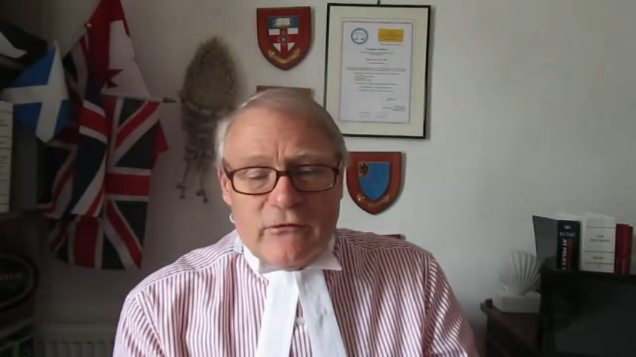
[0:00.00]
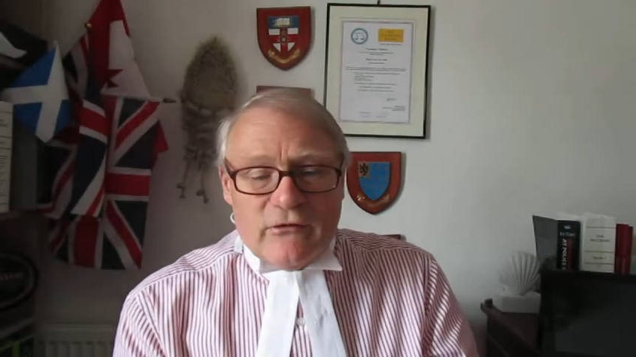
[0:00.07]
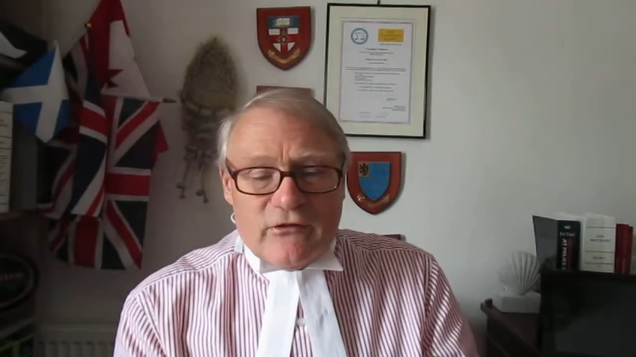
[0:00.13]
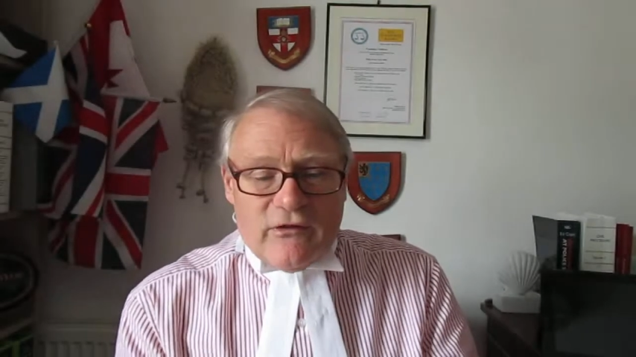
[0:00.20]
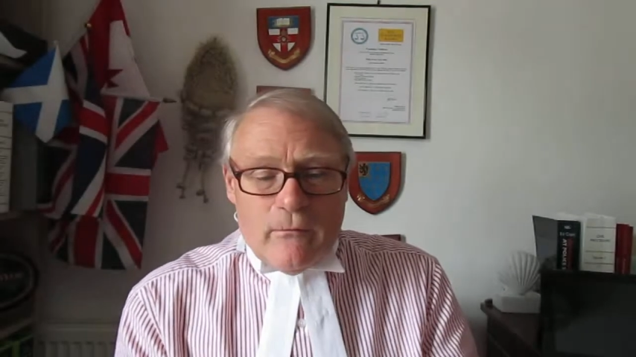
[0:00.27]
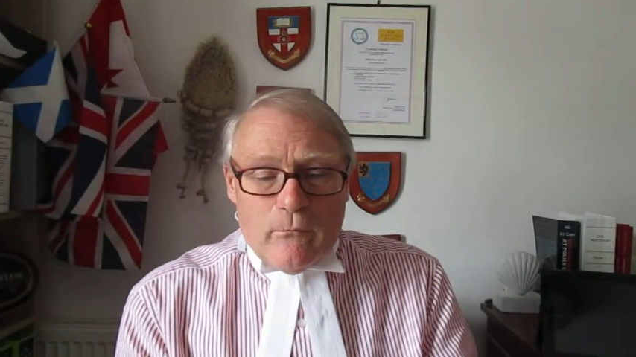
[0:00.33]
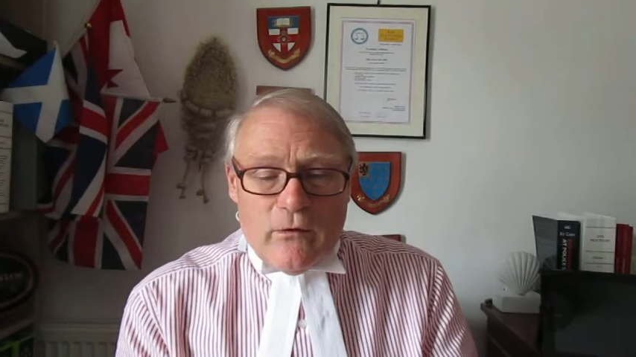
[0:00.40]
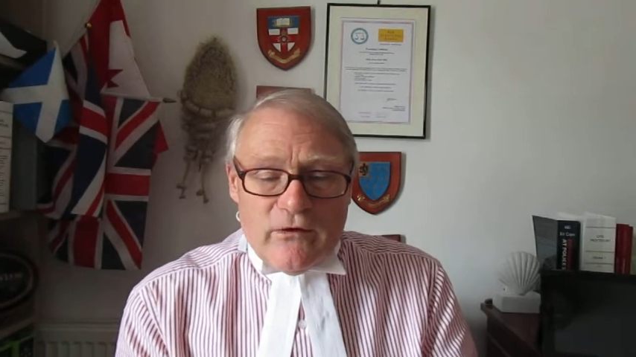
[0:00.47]
in
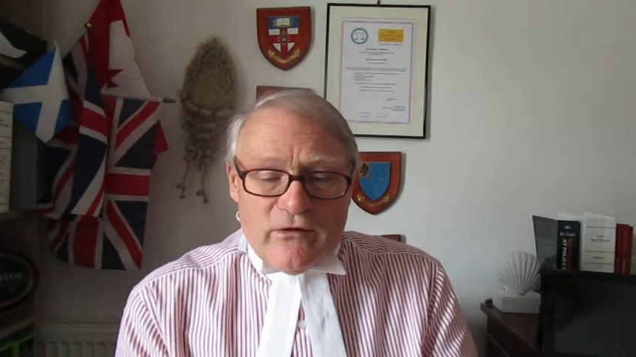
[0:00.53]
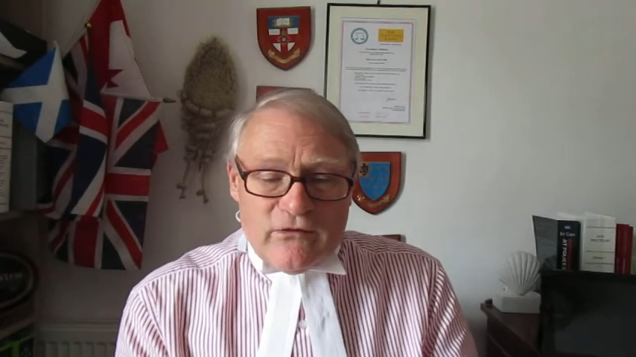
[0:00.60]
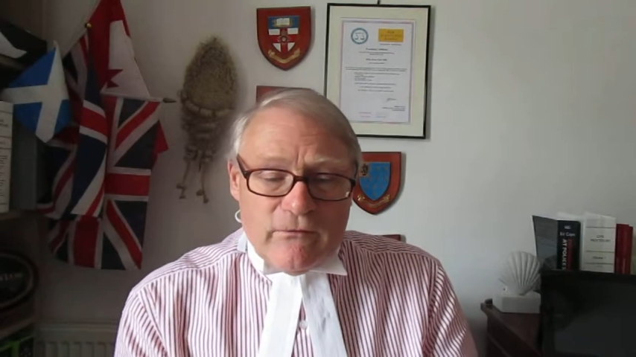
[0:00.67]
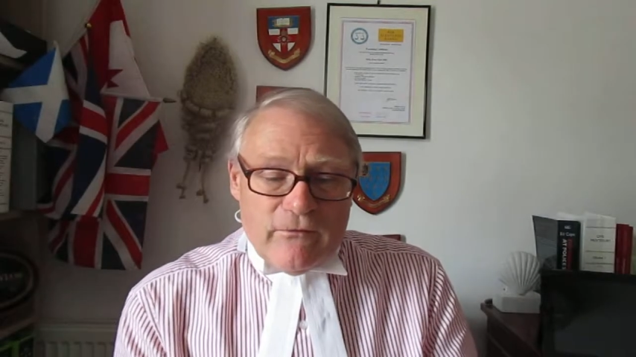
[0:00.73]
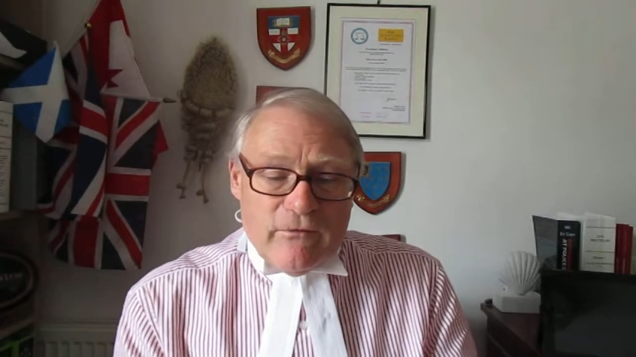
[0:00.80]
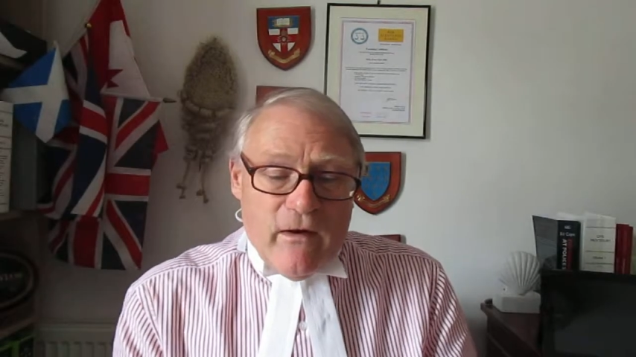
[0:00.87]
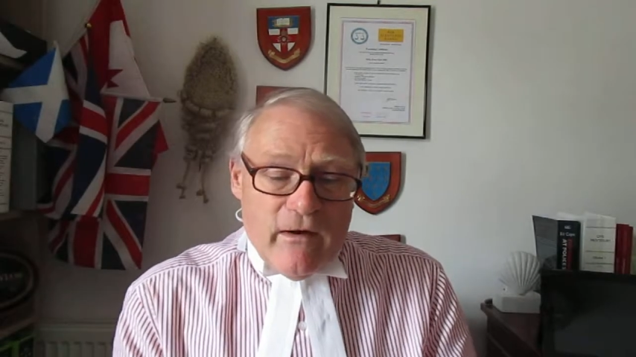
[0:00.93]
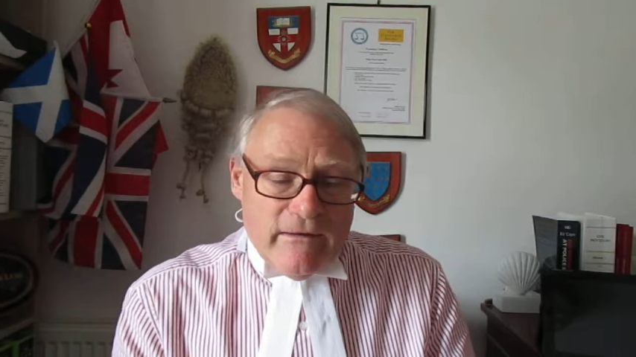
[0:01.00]
some ways to
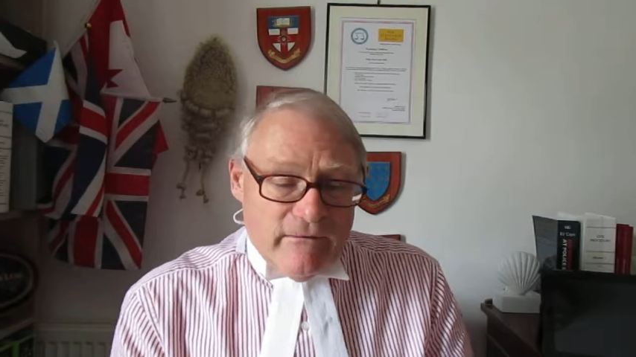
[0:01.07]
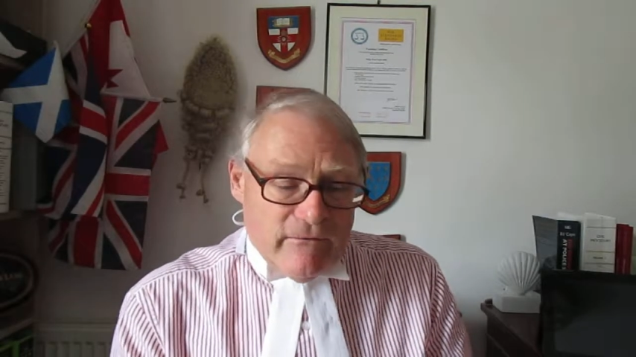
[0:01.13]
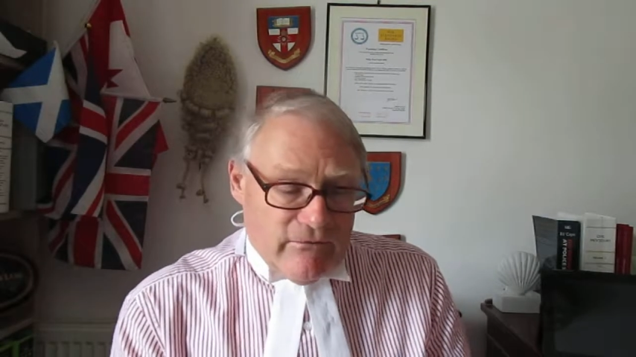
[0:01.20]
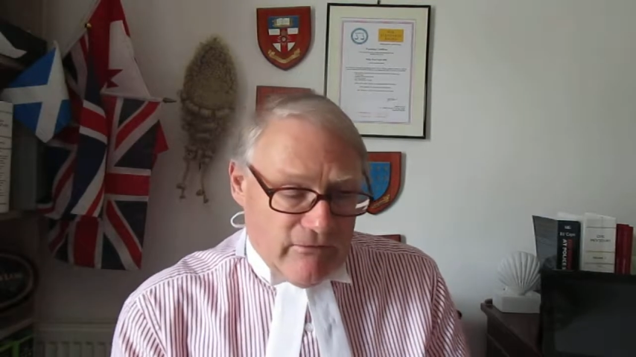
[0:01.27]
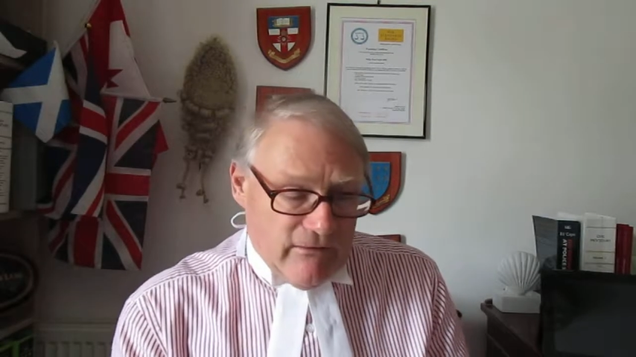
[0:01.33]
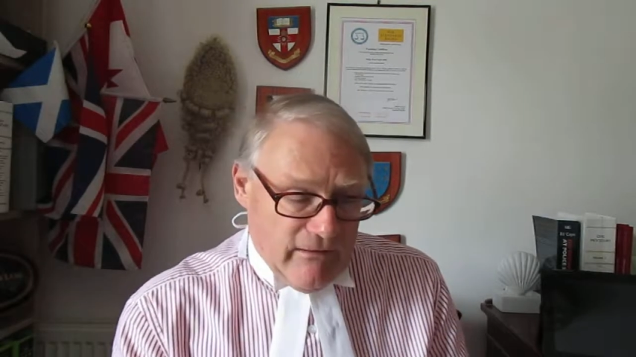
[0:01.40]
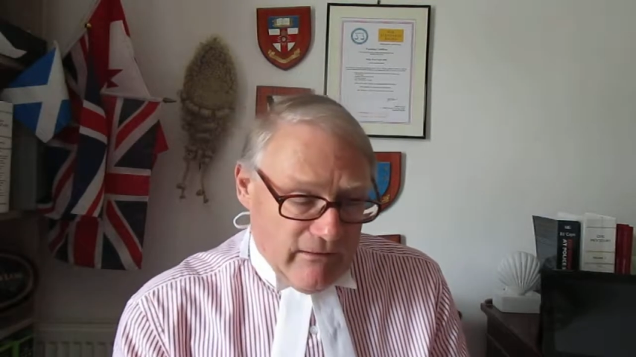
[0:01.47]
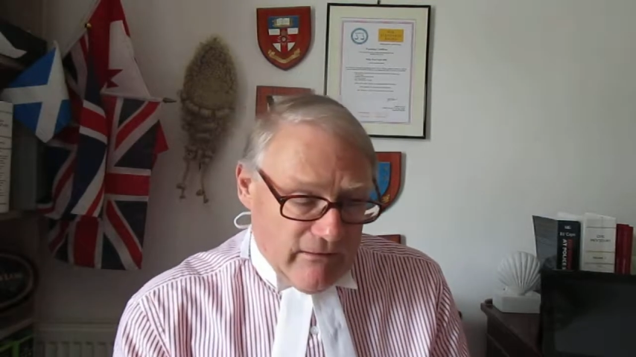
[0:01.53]
find
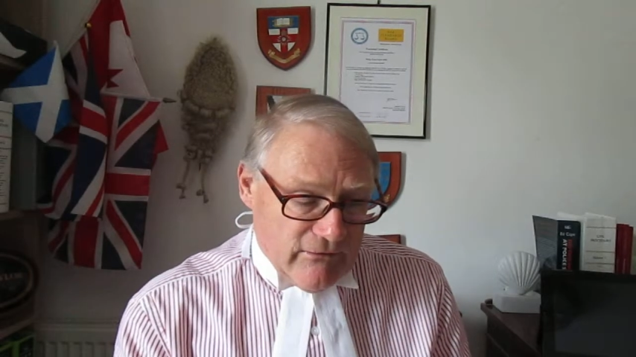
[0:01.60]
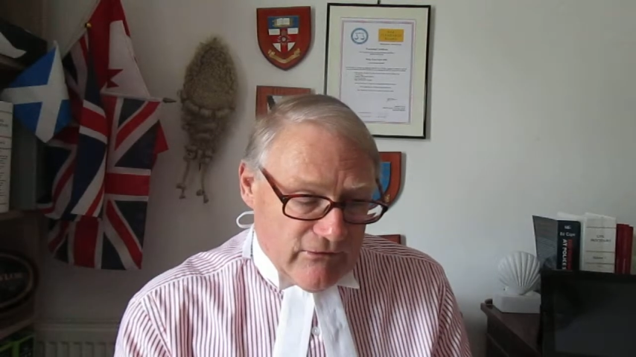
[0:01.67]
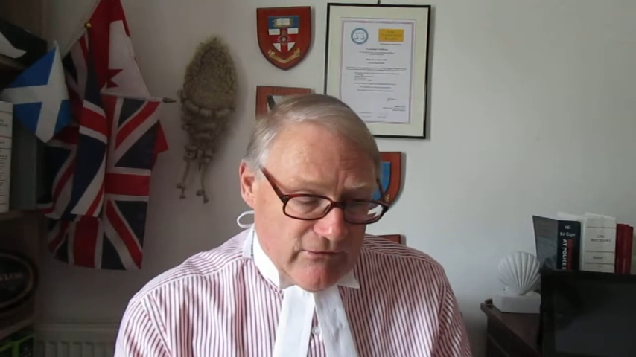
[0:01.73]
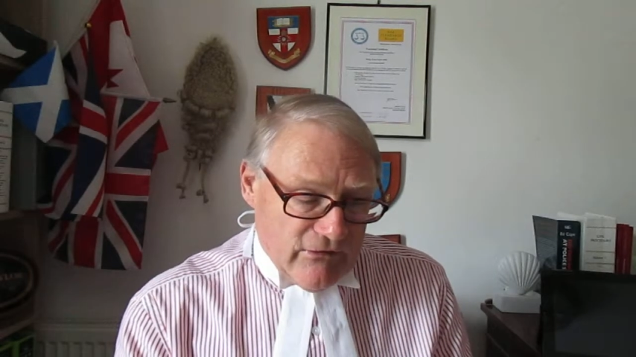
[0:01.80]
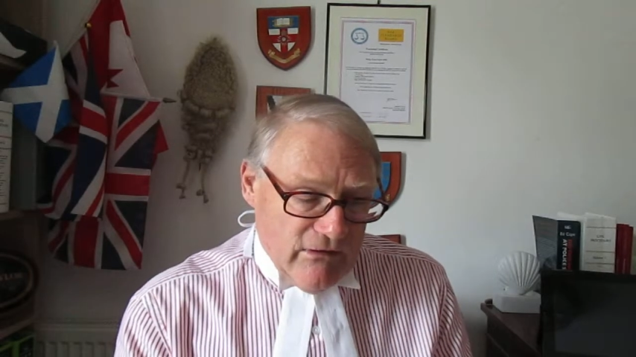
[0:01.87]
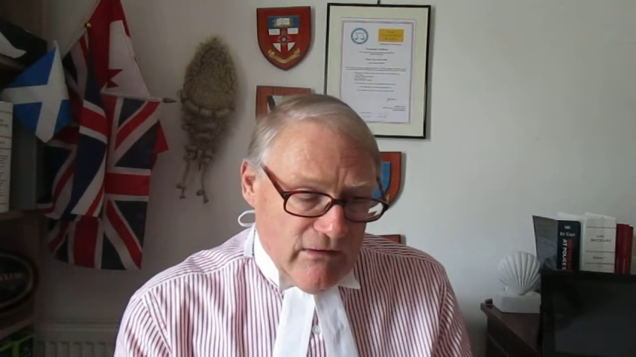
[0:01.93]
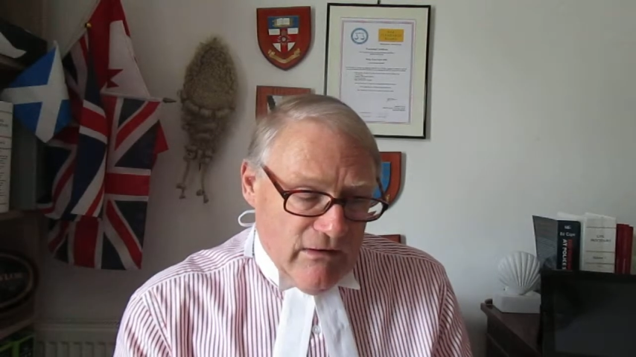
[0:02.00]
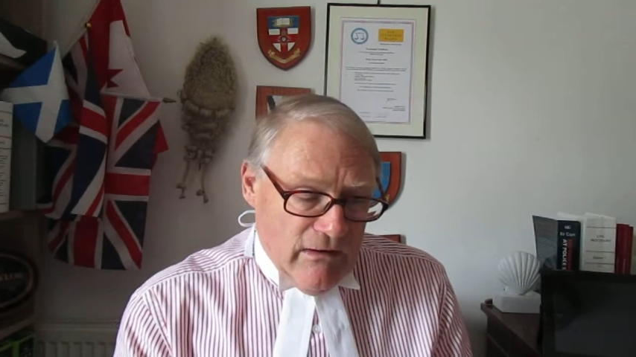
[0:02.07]
things.